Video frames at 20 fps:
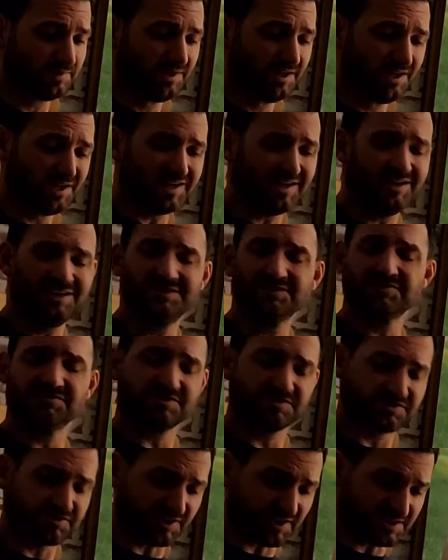
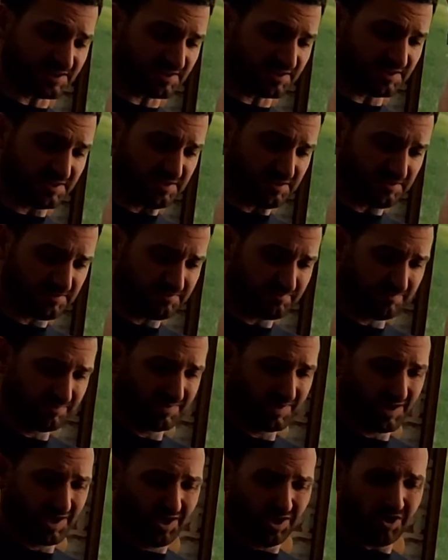100 dresses.
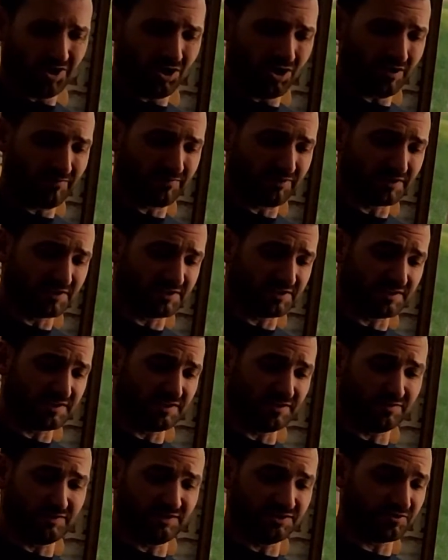Obviously, the
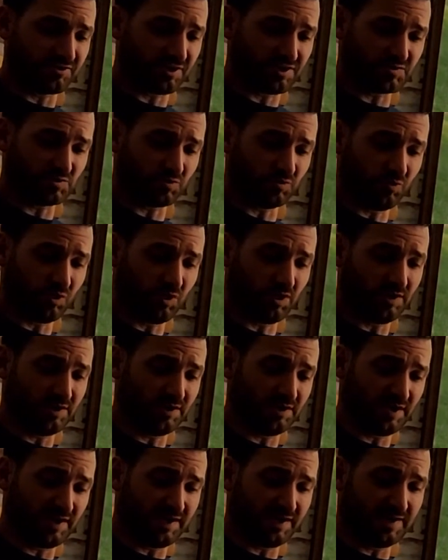only dress
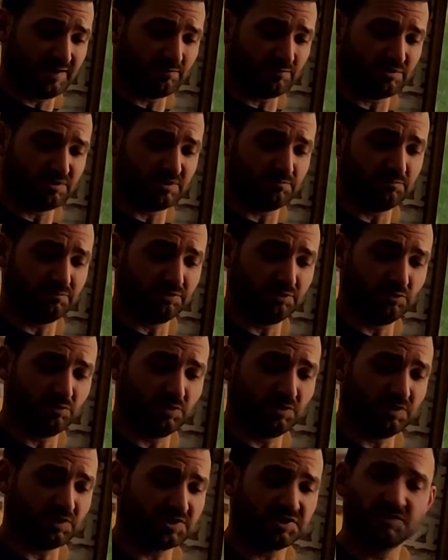Wanda had was the blue
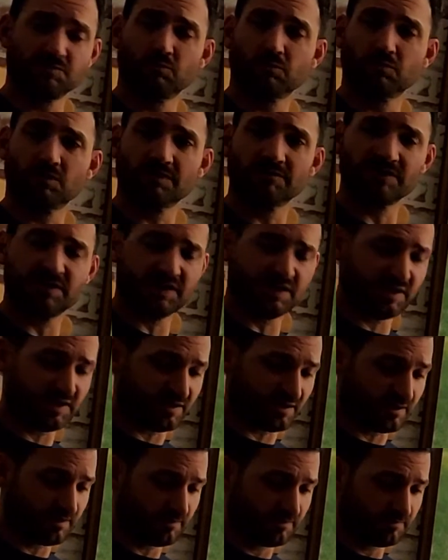one that she wore every
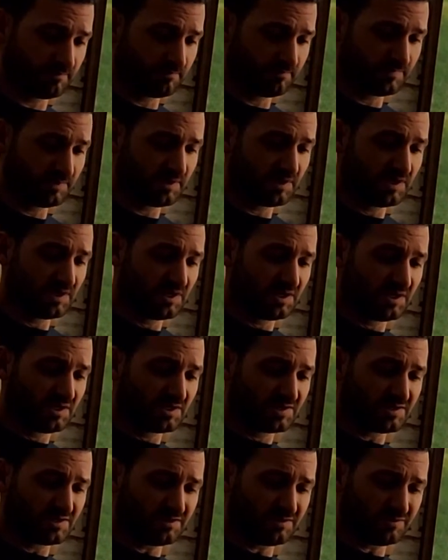day.
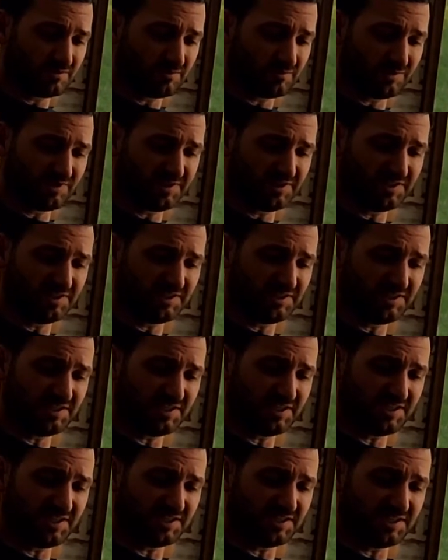So what did she
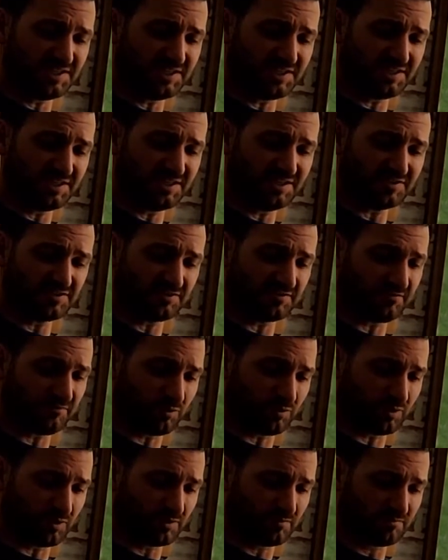say she had 100
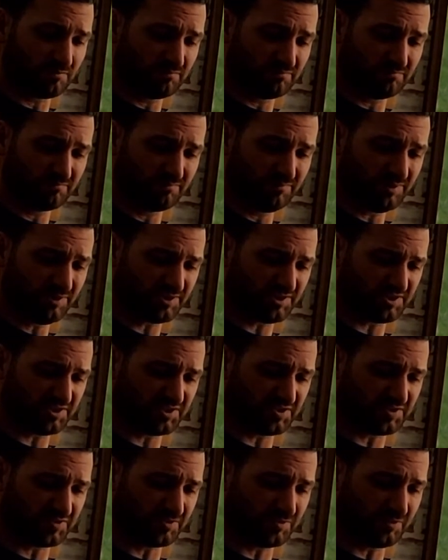for? What a
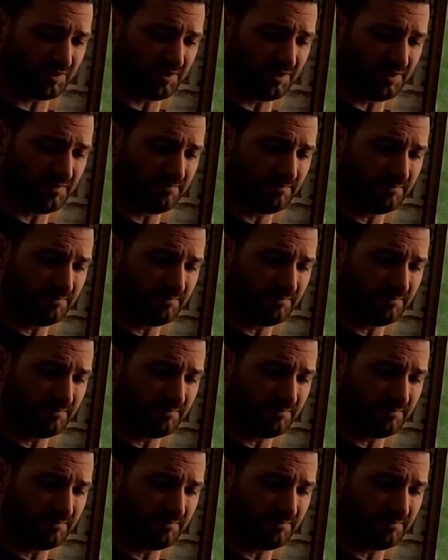story.